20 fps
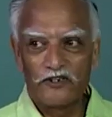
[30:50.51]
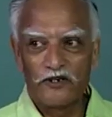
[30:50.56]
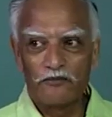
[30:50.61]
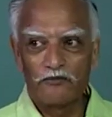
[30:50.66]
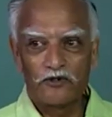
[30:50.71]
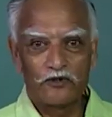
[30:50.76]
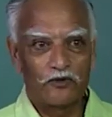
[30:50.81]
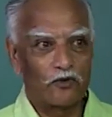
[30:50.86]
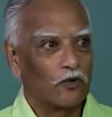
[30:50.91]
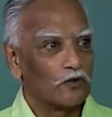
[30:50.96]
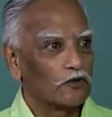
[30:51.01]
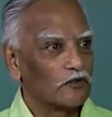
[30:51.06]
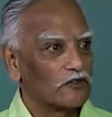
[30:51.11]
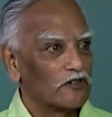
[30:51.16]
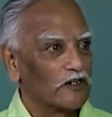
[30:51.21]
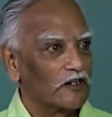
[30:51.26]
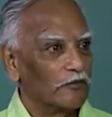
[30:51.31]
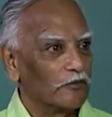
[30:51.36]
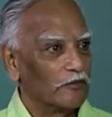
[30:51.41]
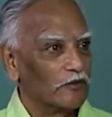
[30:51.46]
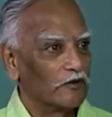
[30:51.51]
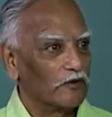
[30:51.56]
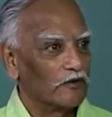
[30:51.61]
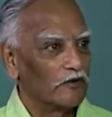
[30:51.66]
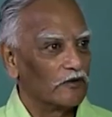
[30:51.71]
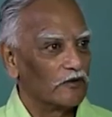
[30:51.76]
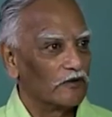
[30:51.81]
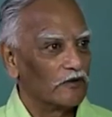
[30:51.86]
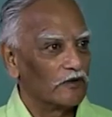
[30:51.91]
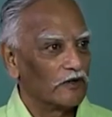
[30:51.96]
seems to go to sleep
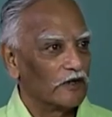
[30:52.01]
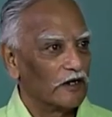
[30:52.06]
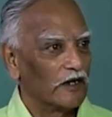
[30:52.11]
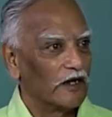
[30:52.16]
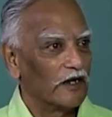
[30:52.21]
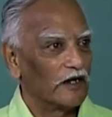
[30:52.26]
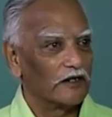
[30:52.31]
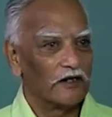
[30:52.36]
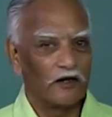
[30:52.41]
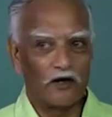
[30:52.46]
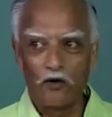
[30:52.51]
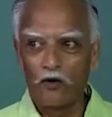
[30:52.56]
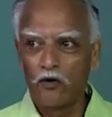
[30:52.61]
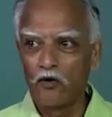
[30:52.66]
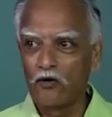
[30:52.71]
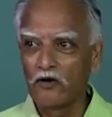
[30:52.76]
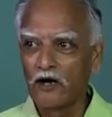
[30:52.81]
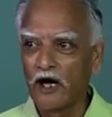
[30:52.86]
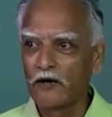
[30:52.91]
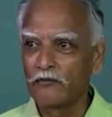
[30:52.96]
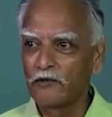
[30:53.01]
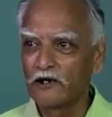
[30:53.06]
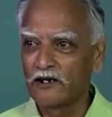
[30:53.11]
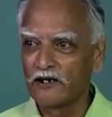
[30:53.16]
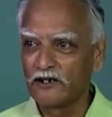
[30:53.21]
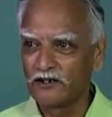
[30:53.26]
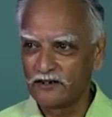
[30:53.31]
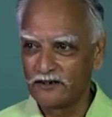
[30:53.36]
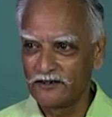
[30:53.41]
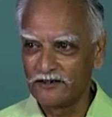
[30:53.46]
and a long
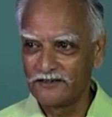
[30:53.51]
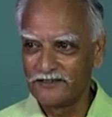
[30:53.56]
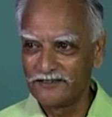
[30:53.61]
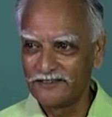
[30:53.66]
hibernation.